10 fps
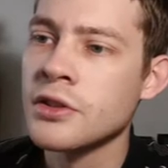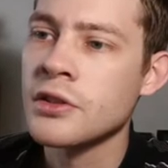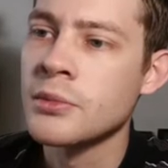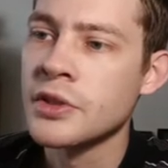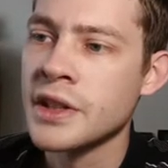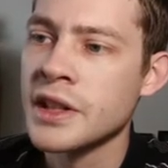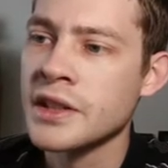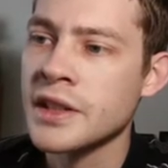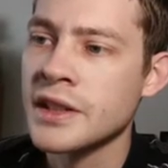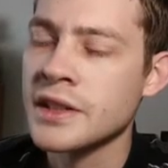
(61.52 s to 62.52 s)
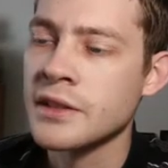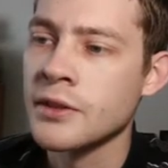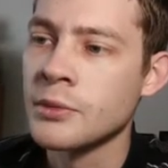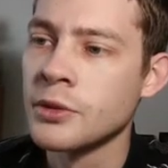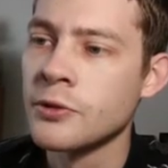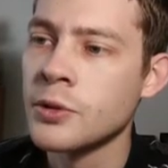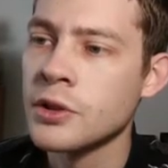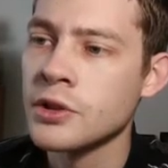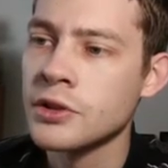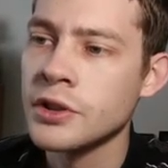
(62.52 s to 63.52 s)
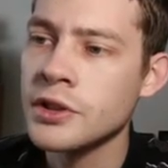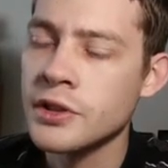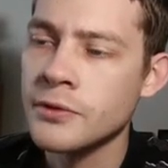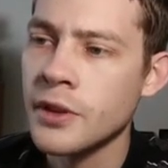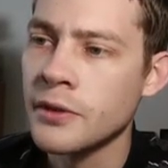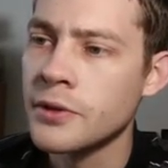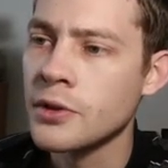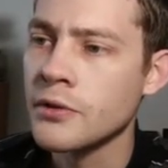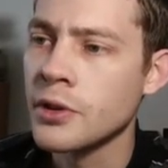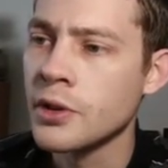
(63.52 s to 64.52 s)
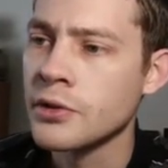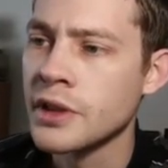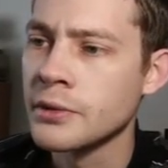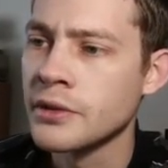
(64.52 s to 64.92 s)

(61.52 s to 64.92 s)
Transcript: to the mosaic sets that have come before. So here's a few of those that